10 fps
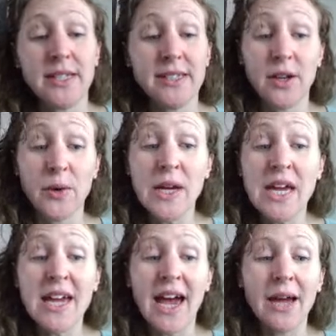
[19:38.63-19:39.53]
So
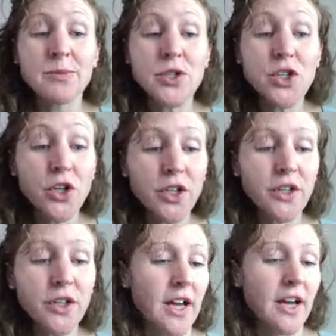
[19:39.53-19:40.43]
I'm sure
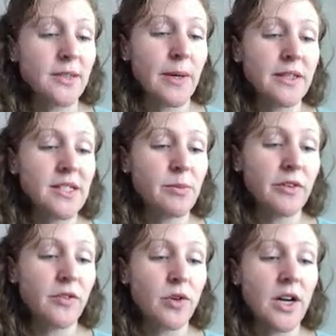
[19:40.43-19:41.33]
you've talked about this
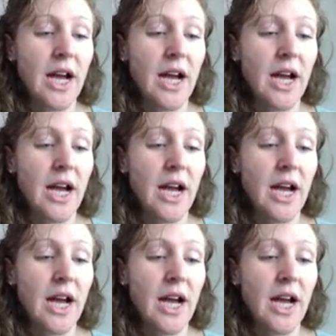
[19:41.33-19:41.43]
before.